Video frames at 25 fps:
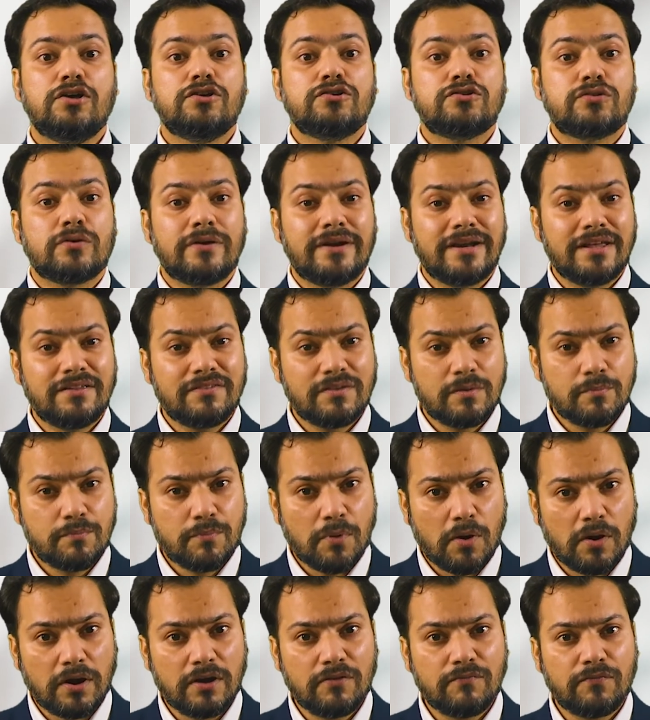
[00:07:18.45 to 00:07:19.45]
So it is
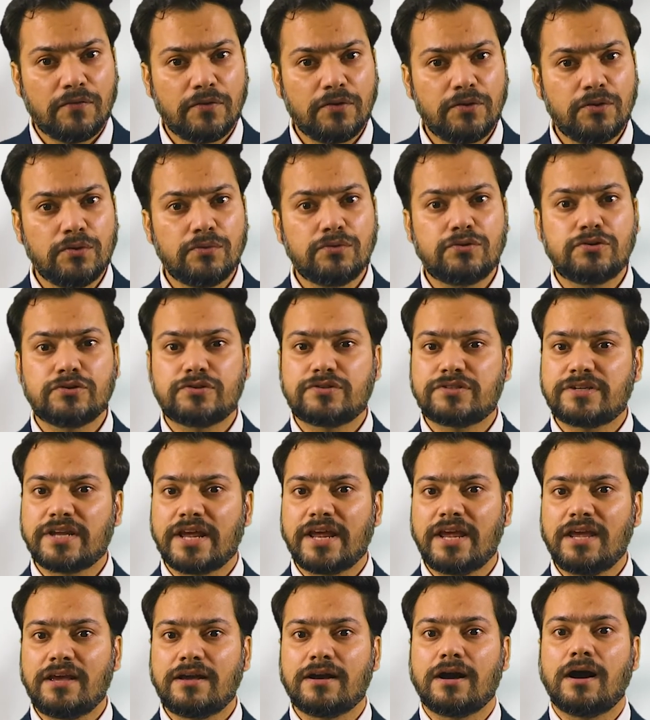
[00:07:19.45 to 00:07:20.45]
important for you to
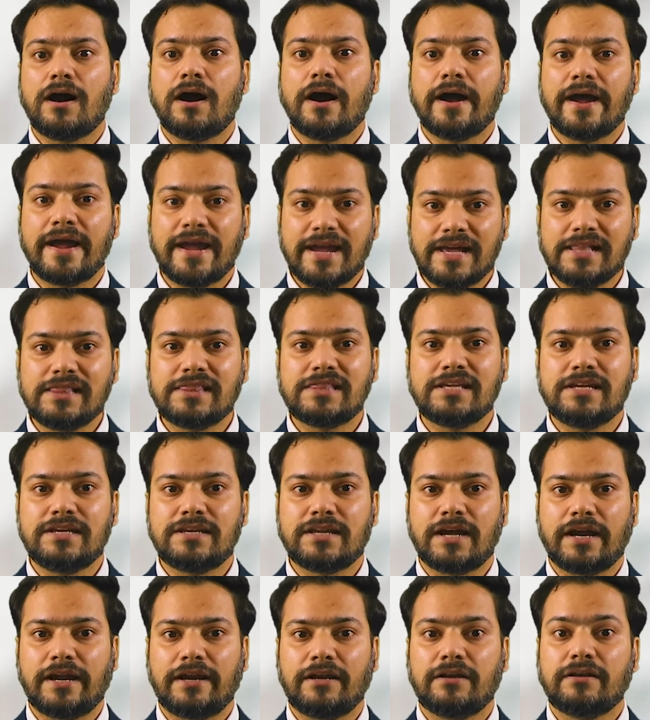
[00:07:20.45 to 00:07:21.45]
take a healthy
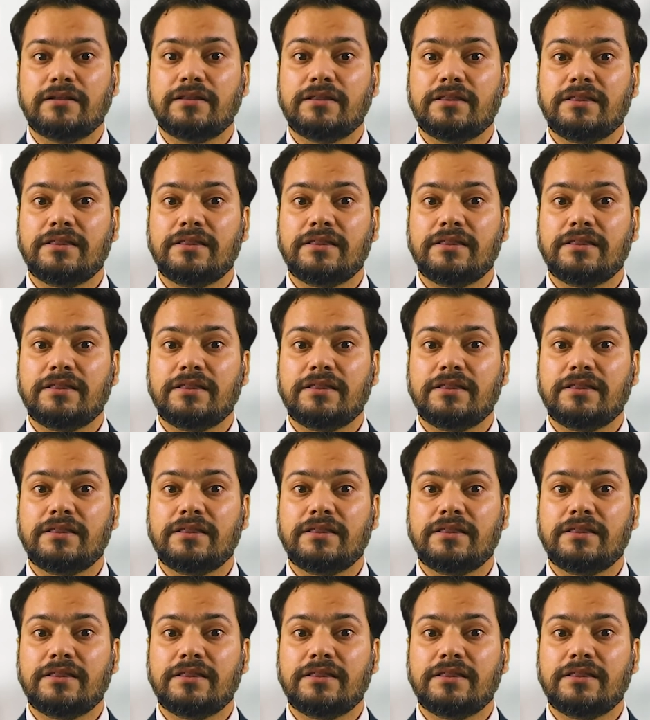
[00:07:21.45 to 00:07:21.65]
diet